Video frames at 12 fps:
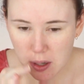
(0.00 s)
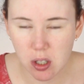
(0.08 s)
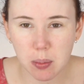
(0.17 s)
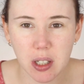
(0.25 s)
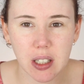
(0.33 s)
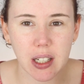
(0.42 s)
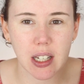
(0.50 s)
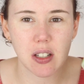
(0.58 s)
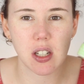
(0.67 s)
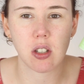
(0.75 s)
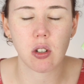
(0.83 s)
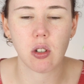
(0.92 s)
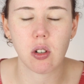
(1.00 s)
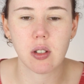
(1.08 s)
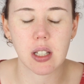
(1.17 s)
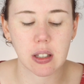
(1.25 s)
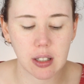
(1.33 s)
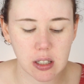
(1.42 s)
So I'm going to continue
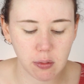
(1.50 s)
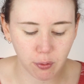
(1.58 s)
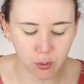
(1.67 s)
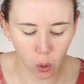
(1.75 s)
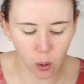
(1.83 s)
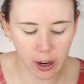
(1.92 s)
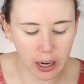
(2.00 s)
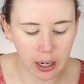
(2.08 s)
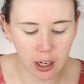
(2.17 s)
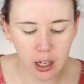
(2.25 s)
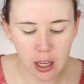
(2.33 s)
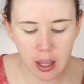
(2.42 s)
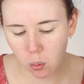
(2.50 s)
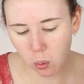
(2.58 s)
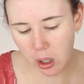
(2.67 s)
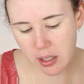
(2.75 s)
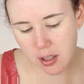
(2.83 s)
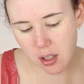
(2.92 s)
using this for,
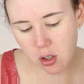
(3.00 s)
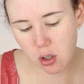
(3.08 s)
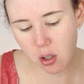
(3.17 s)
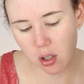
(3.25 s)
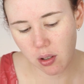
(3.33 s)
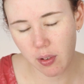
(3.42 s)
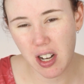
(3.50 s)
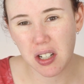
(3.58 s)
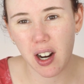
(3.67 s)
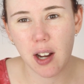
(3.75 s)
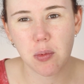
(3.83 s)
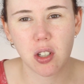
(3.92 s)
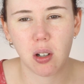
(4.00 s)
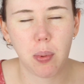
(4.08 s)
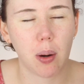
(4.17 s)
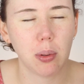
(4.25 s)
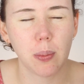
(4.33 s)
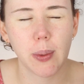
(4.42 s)
2 to 3 times. So I'll
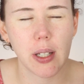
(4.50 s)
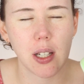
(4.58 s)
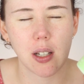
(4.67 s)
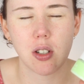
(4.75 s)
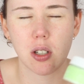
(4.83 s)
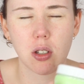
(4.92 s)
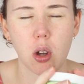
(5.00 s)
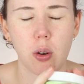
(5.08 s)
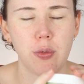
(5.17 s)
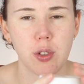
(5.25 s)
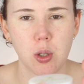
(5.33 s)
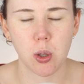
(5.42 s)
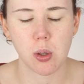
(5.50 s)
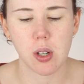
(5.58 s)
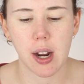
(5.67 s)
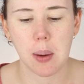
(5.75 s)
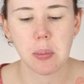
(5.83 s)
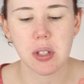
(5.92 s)
probably just go for 2
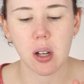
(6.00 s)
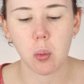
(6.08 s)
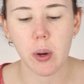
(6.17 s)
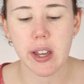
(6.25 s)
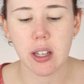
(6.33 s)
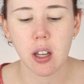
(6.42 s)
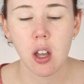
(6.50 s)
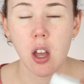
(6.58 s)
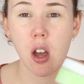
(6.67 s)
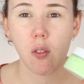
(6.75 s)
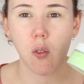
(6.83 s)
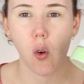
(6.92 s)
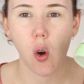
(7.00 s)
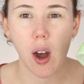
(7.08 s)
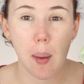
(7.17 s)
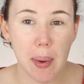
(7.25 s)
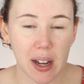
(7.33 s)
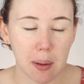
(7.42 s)
times a week for
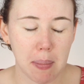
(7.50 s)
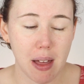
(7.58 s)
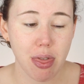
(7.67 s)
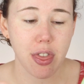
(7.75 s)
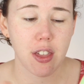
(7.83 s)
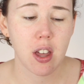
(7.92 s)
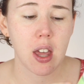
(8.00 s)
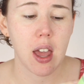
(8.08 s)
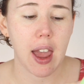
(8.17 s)
about a month.